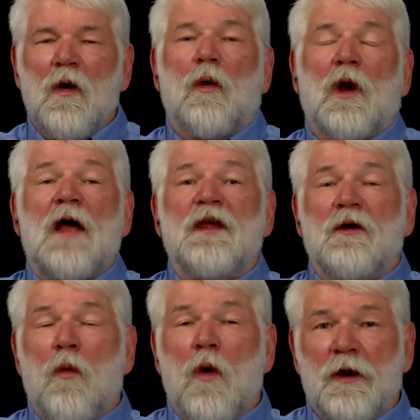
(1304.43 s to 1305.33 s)
Well, I
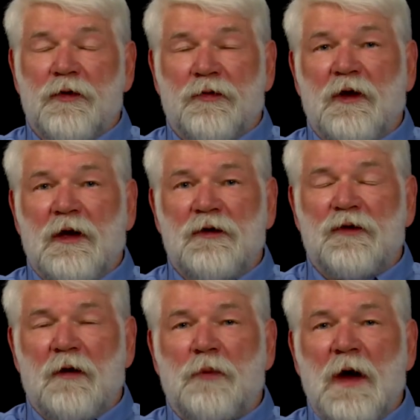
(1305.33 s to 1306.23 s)
think one of the things
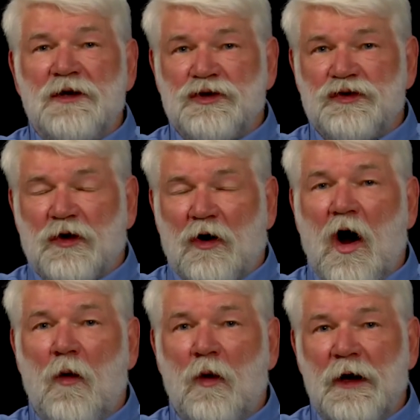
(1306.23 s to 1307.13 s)
that patients are
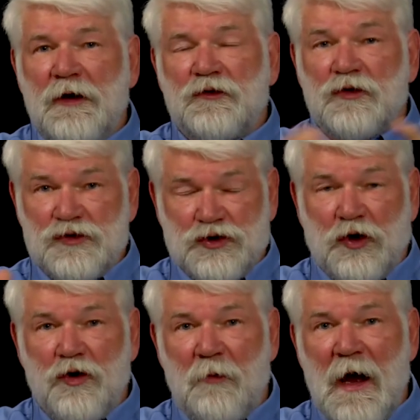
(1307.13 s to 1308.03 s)
always
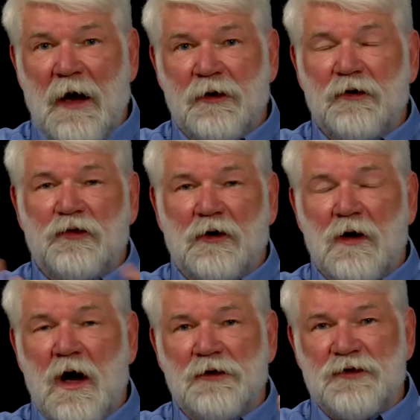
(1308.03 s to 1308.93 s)
concerned about is the
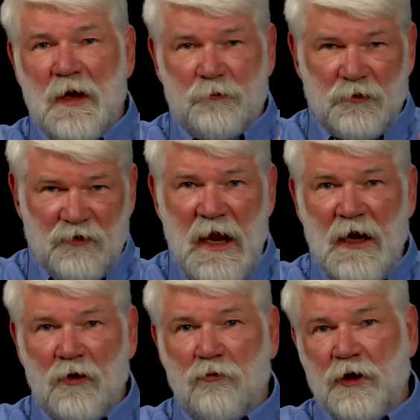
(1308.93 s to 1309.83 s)
concept of
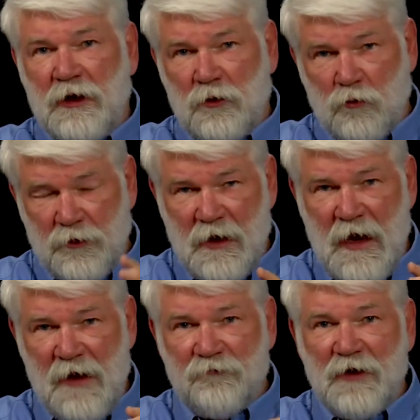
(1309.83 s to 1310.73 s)
gangrene when they
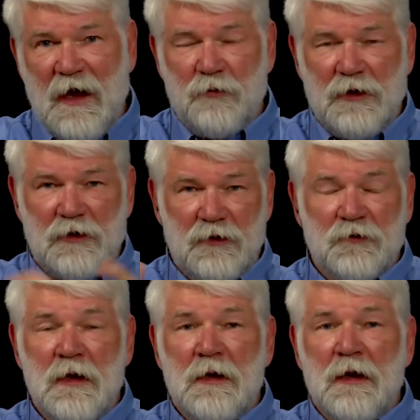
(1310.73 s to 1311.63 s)
have
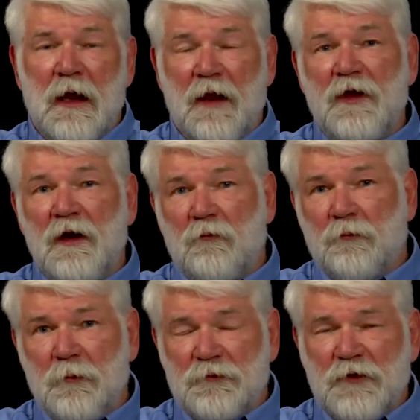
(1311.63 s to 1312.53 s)
diabetes. And I think
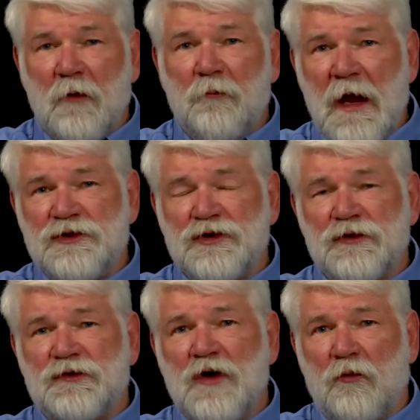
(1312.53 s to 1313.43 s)
some
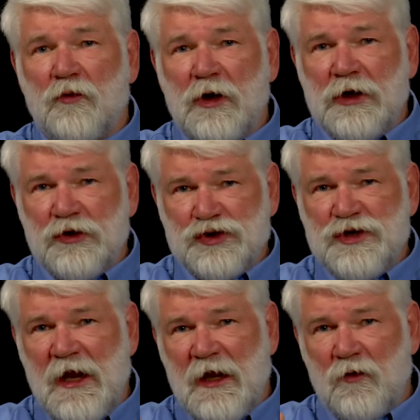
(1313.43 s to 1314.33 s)
patients don't really
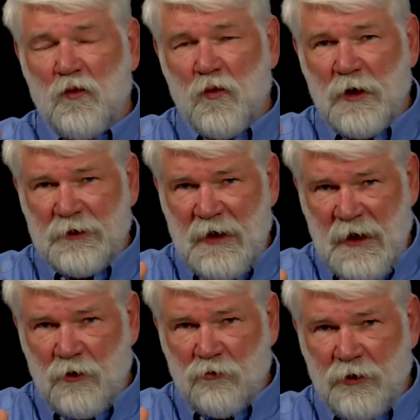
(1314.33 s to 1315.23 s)
understand what
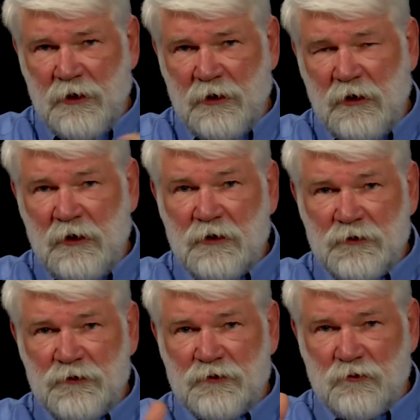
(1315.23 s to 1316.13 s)
gangrene
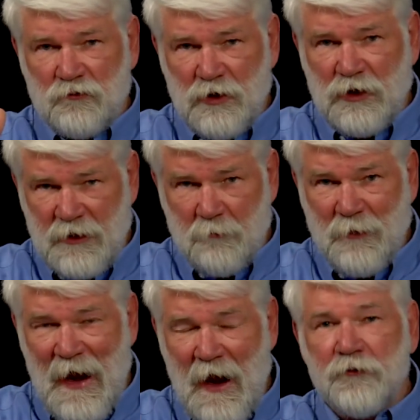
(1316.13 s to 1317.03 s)
is really
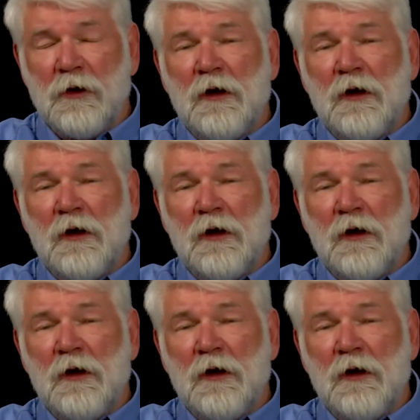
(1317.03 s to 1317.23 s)
about.